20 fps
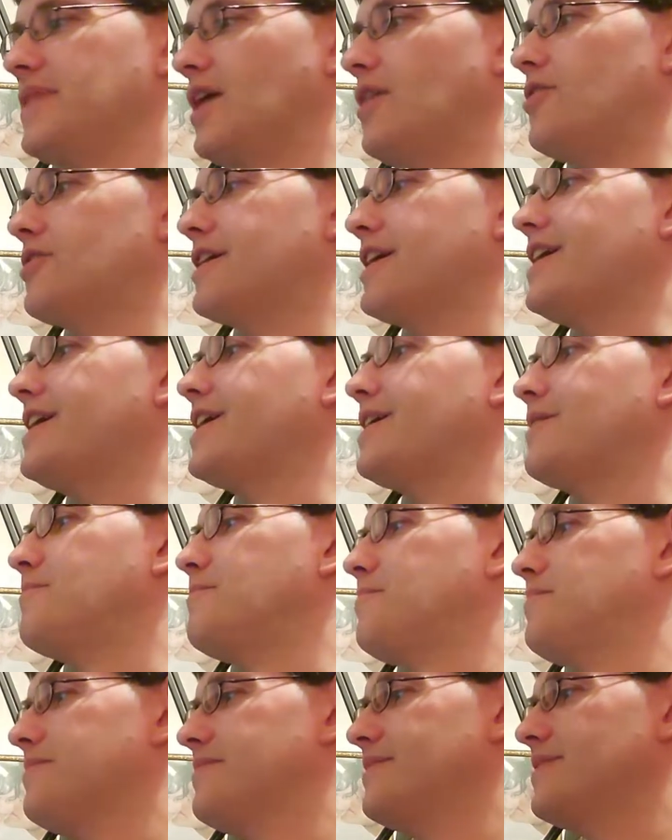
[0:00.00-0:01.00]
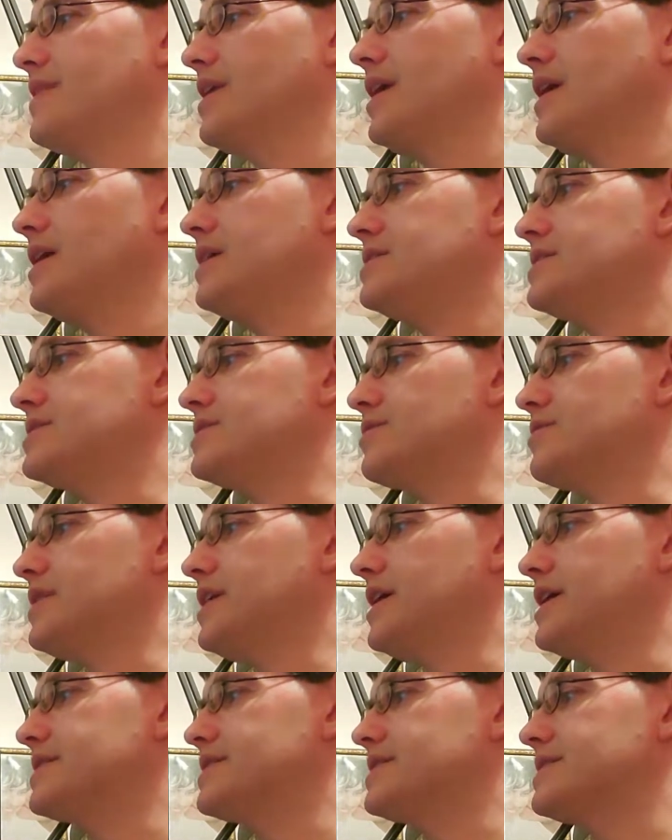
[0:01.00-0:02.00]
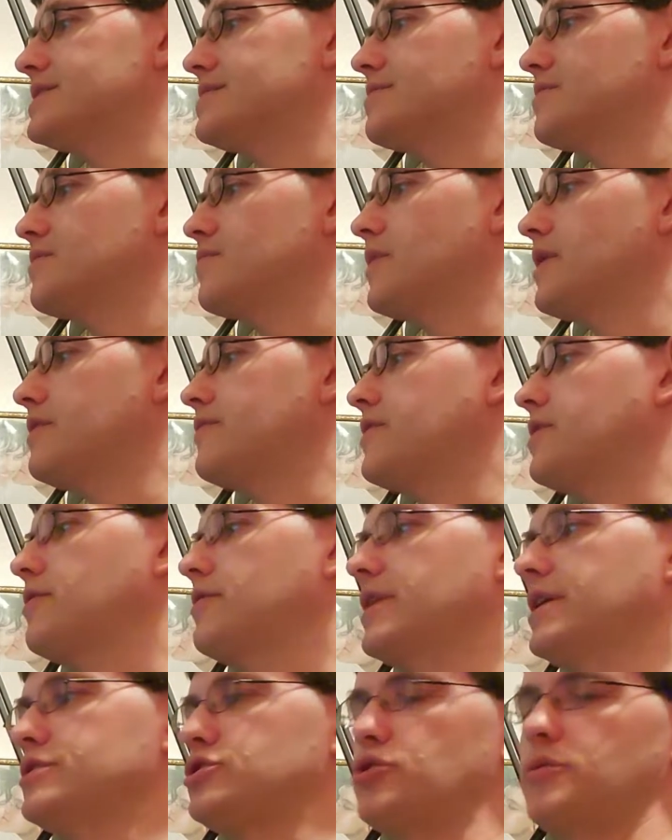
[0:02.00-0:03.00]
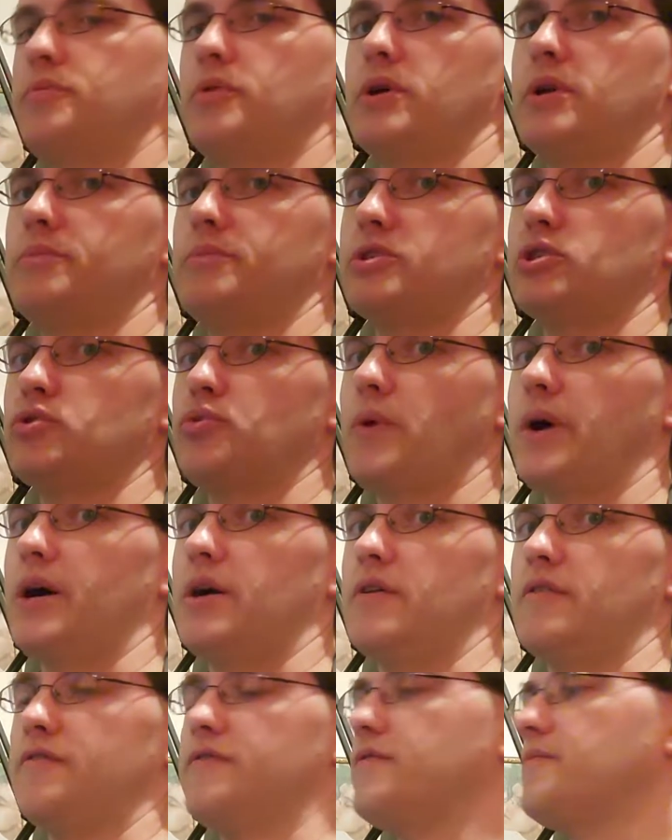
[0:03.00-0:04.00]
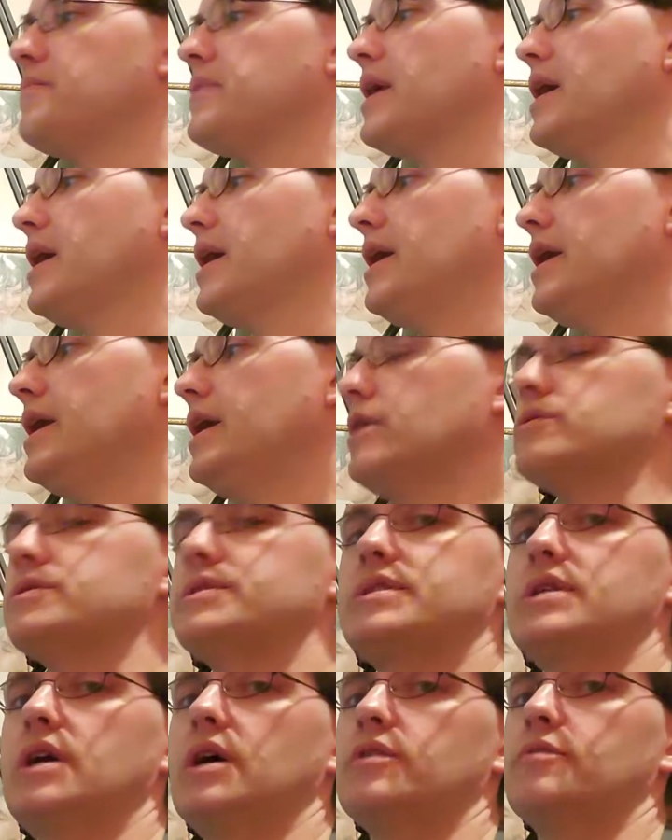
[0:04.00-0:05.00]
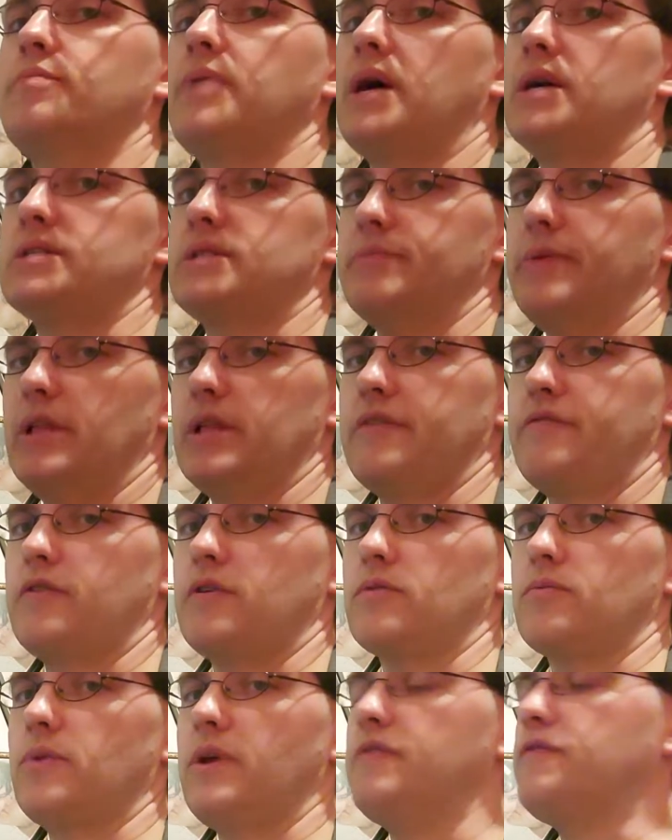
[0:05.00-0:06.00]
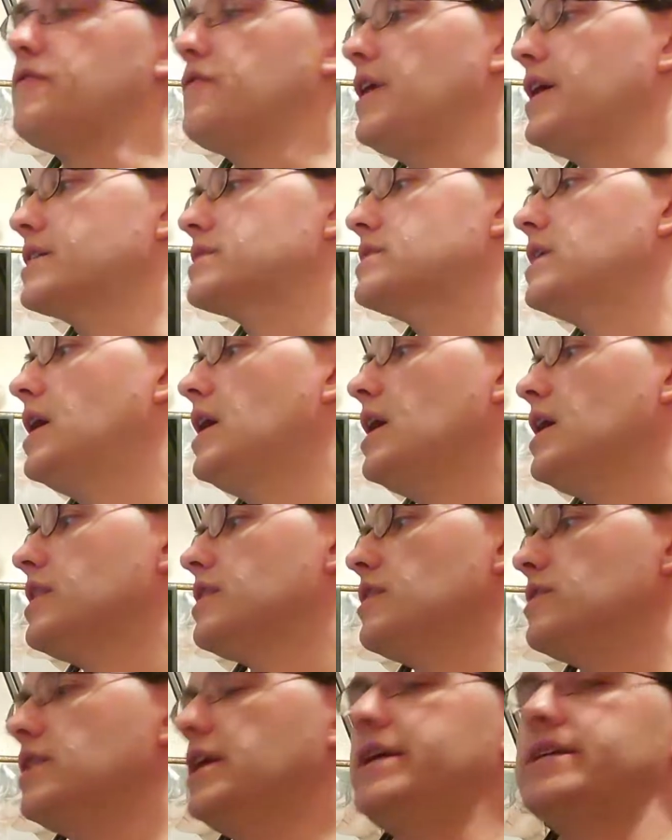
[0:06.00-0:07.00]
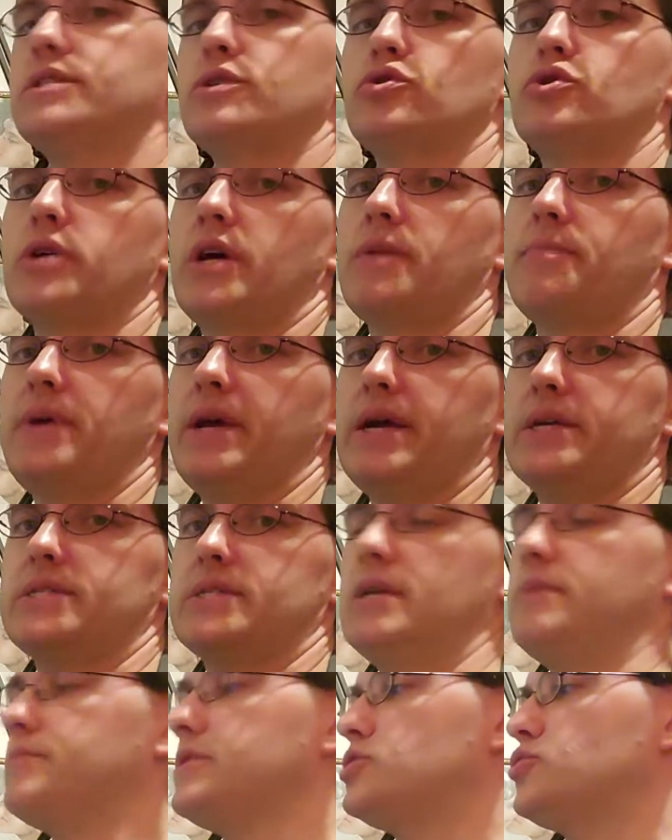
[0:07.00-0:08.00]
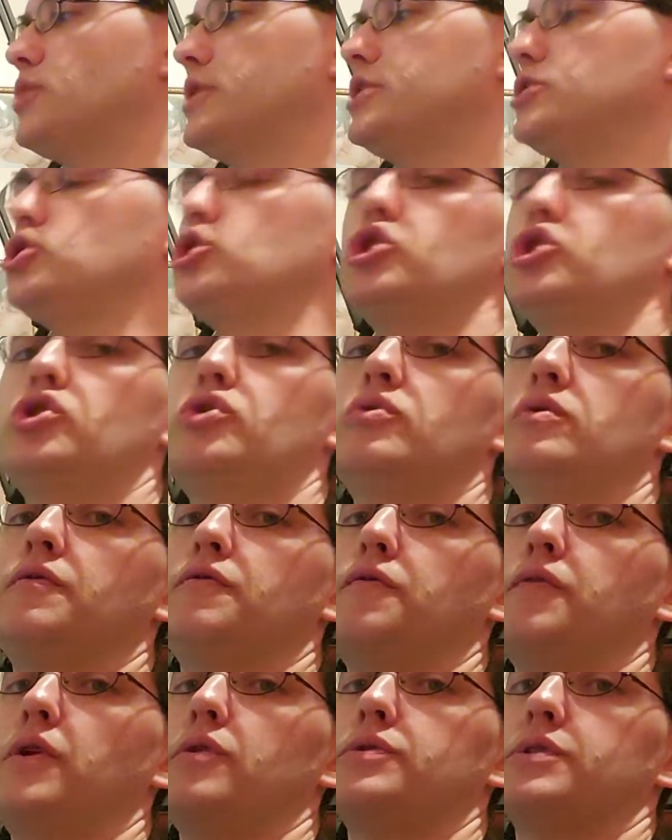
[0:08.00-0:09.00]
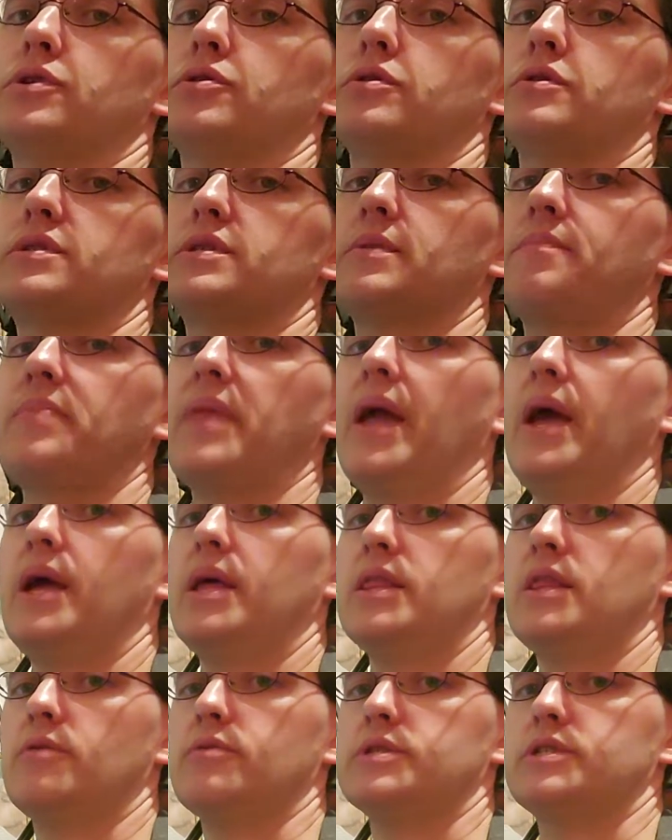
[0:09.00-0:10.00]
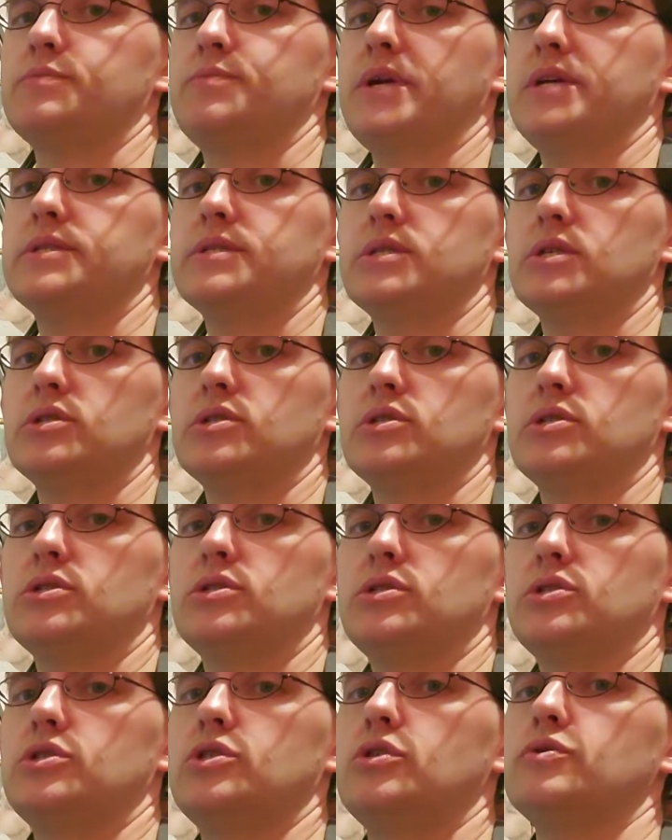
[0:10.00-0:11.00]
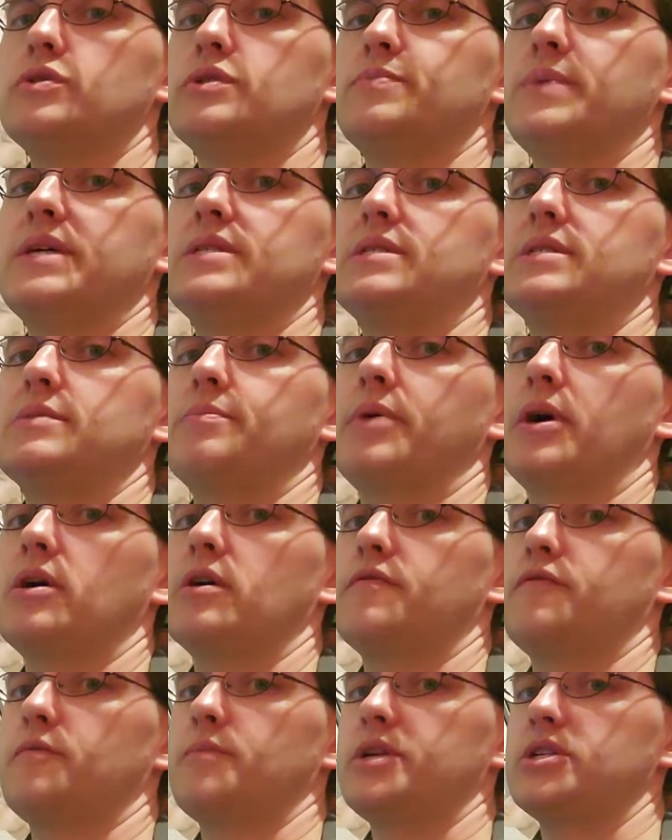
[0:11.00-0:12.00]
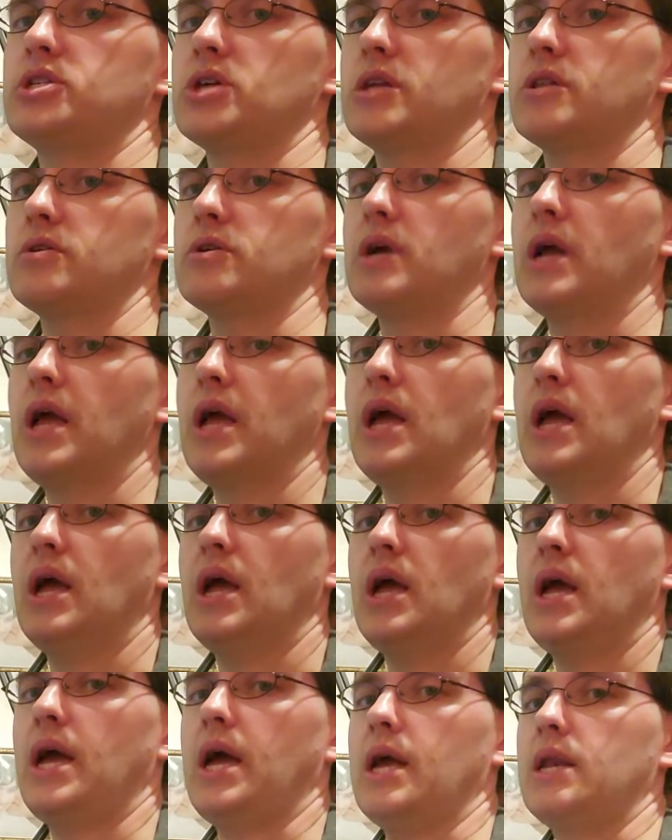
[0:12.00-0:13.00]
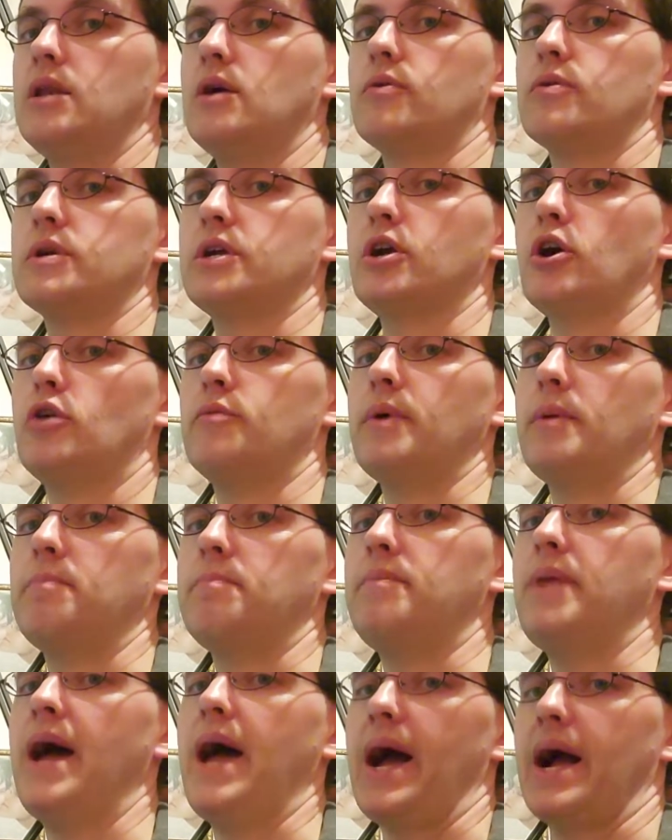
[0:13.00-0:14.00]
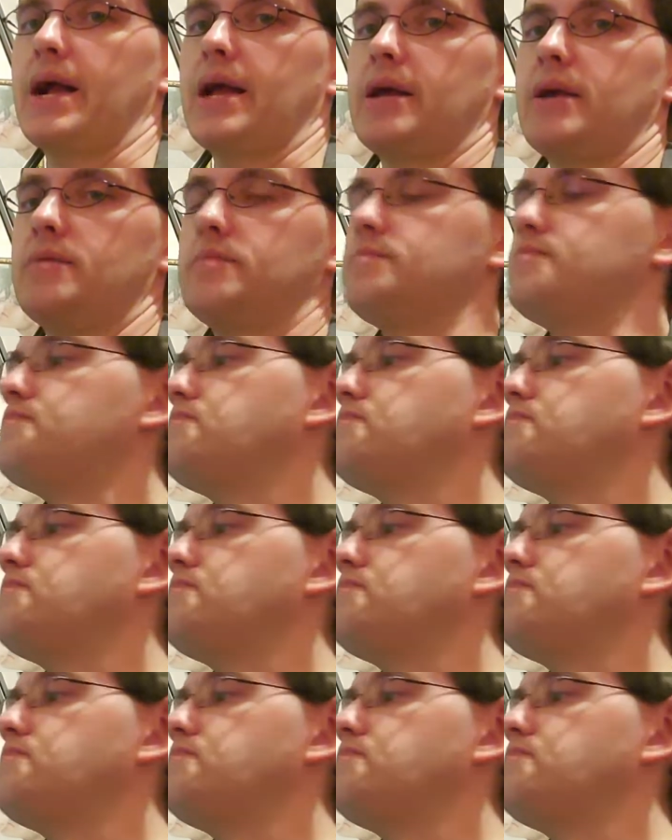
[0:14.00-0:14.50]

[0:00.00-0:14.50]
Okay. So yes, right over here at entry point number 12, here's the other possibility for a reflect. The laser tried to pass in between 2 diffusers that were spaced 2 spaces apart from each other. It had nowhere to go but back.